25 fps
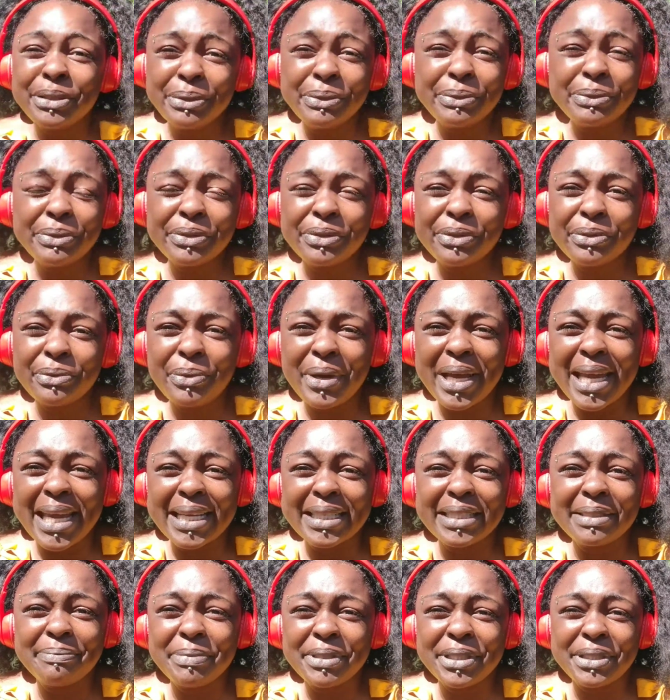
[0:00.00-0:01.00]
produced the way
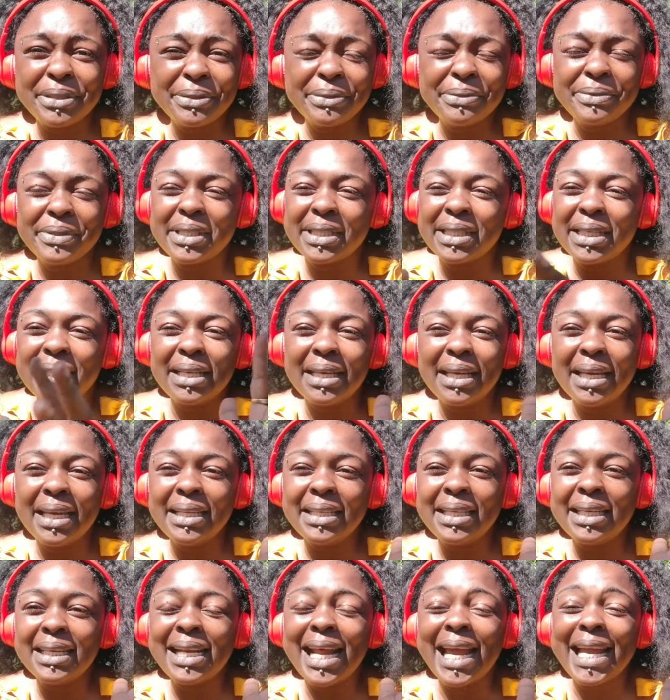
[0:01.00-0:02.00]
it's producing.
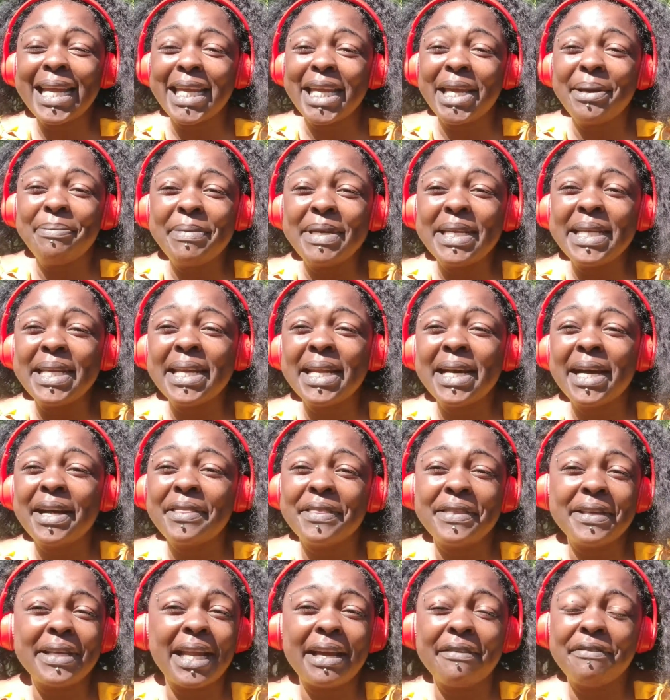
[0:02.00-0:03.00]
It did not give me
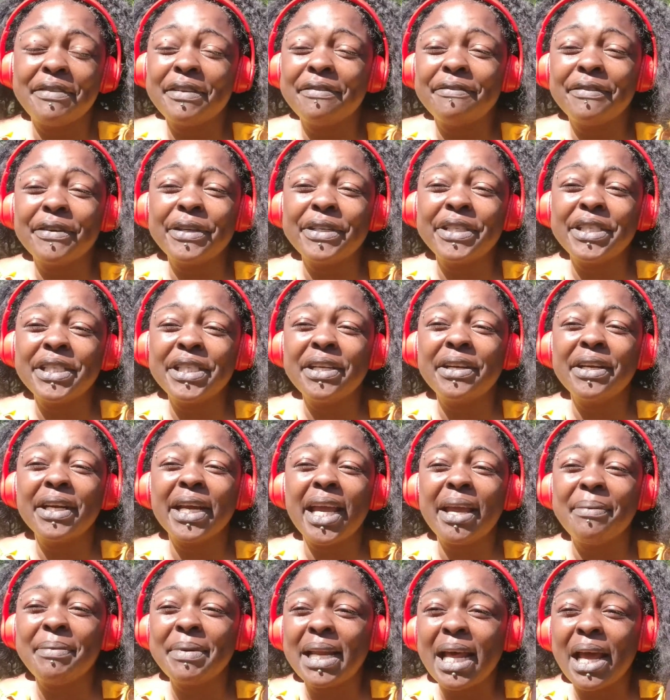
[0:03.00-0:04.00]
nothing. Like for the first year, it
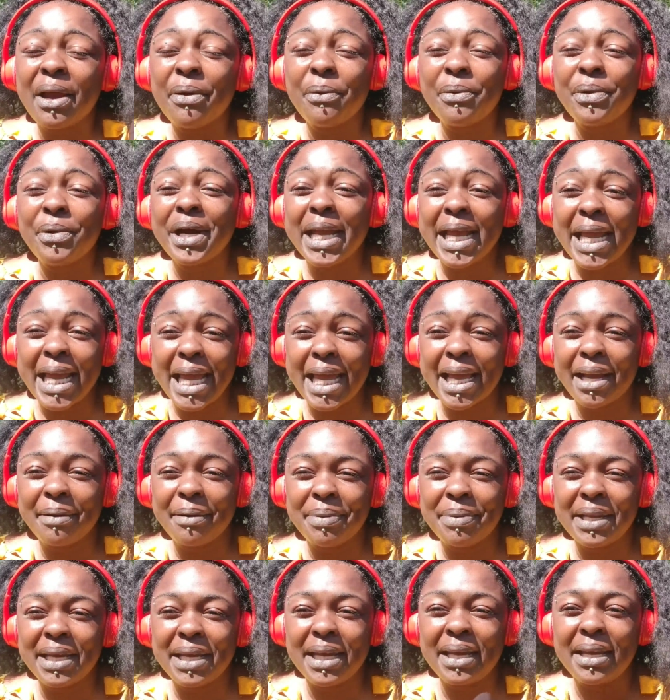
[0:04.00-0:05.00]
gave me like one
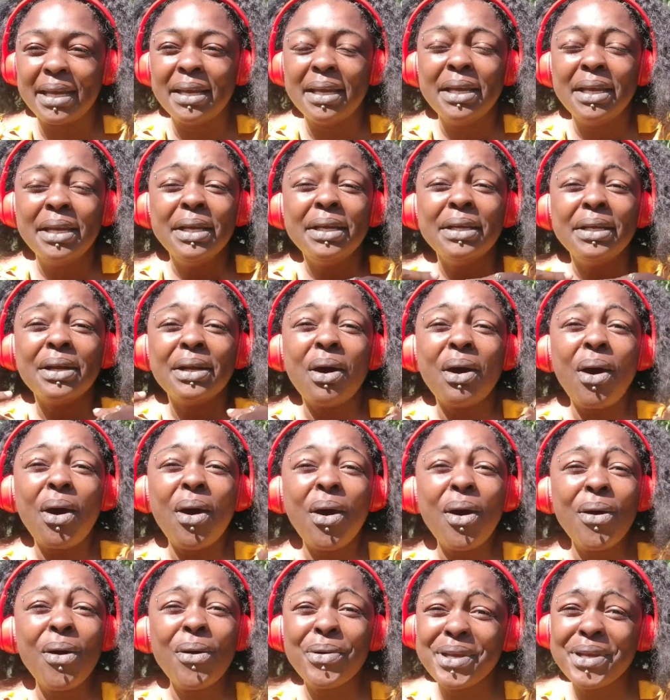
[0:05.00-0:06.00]
eggplant the
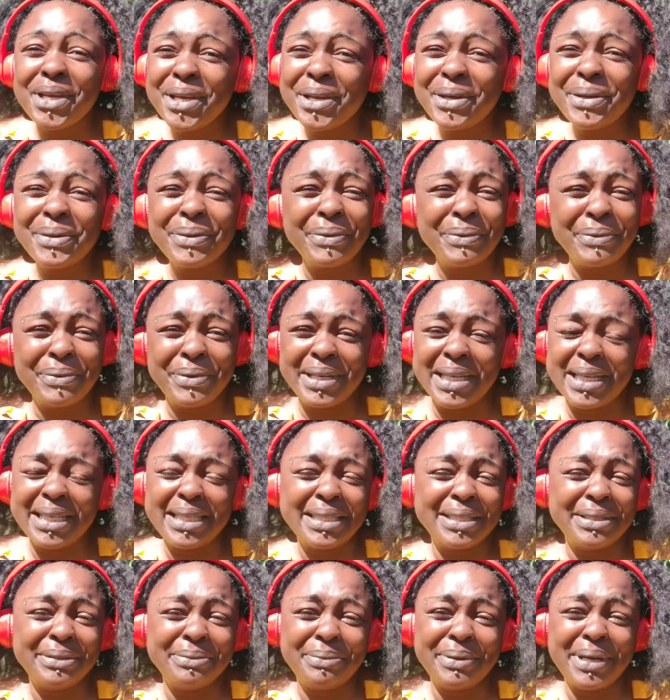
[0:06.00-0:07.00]
whole year growing it
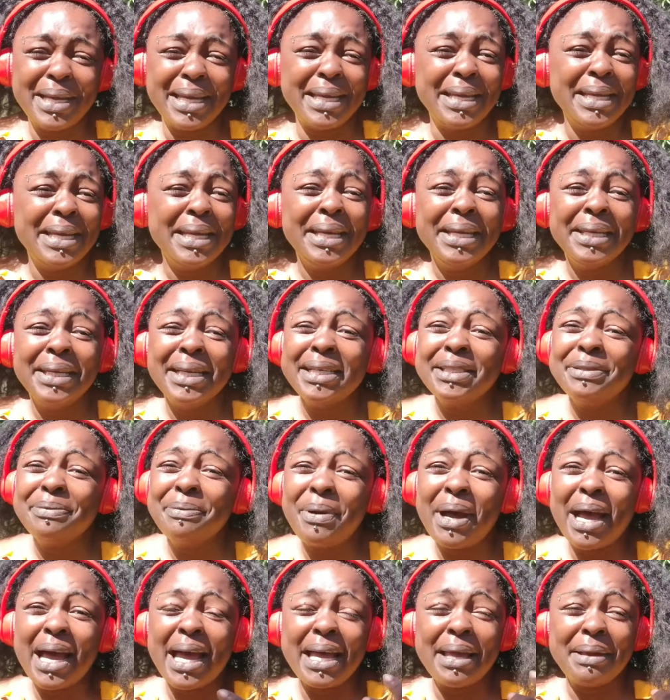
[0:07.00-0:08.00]
this way. That's
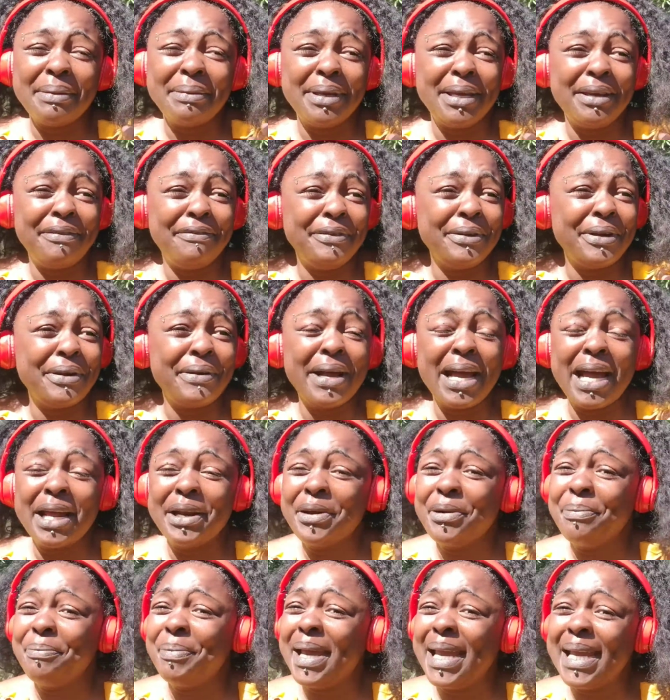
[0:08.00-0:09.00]
why if you don't have
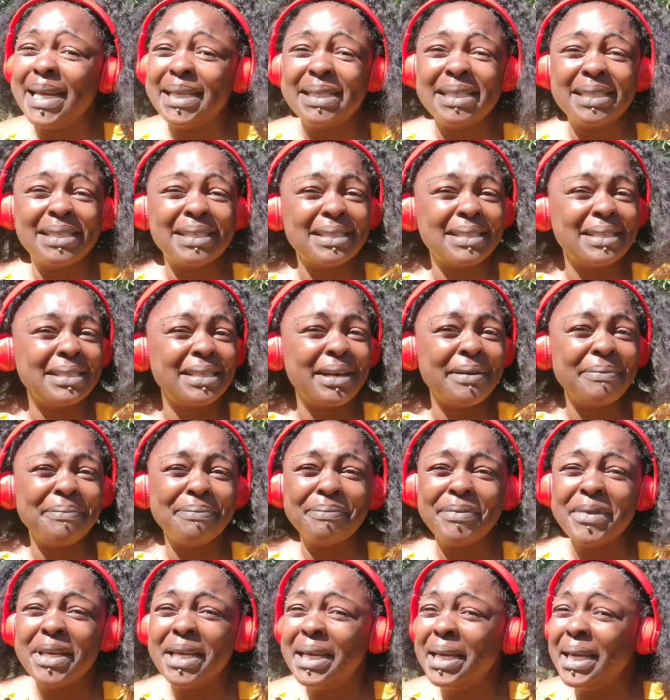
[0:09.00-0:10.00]
no patience or
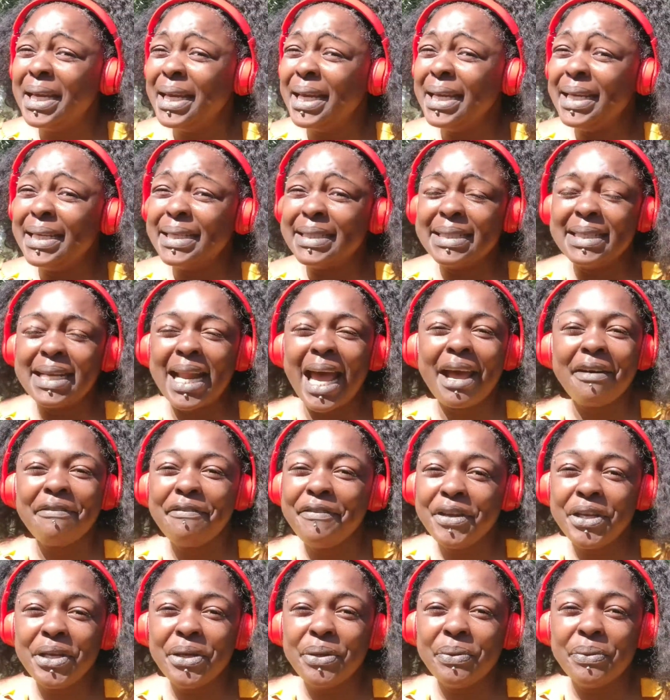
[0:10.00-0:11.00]
something, it's not
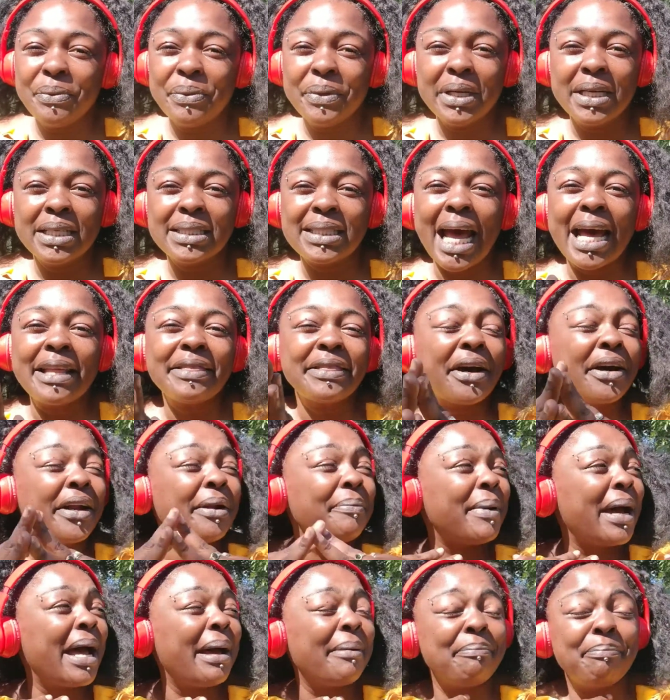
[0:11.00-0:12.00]
for you. Because I thought
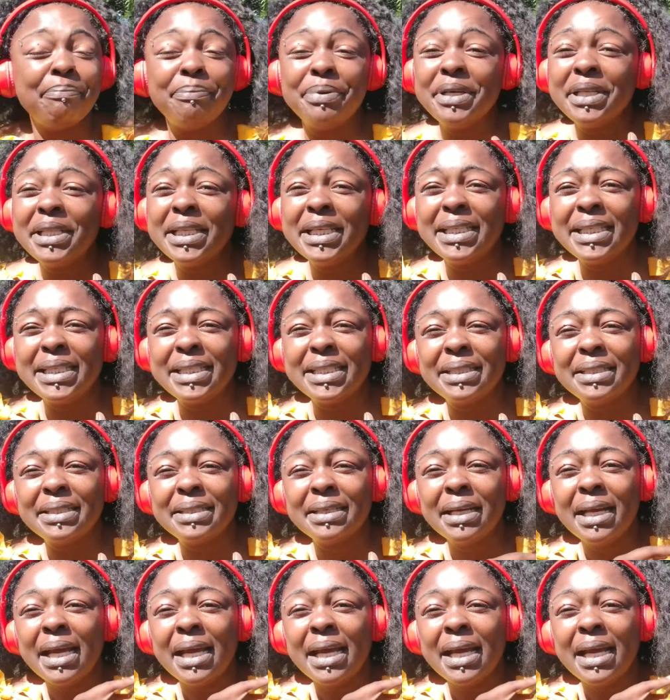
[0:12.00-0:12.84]
about pulling this